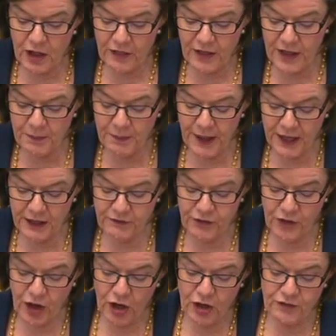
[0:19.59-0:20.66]
They are part of
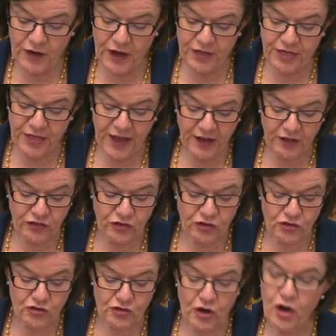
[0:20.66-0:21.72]
the over
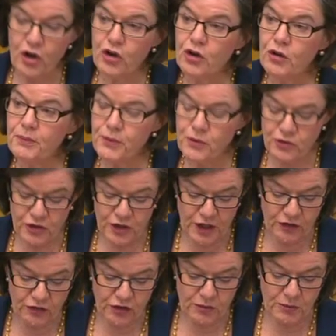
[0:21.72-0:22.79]
1,000-strong
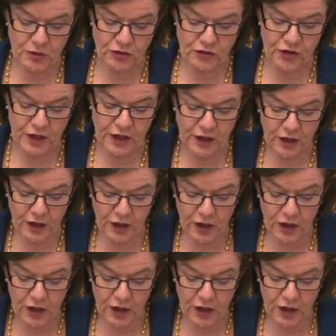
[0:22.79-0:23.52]
Bhutanese community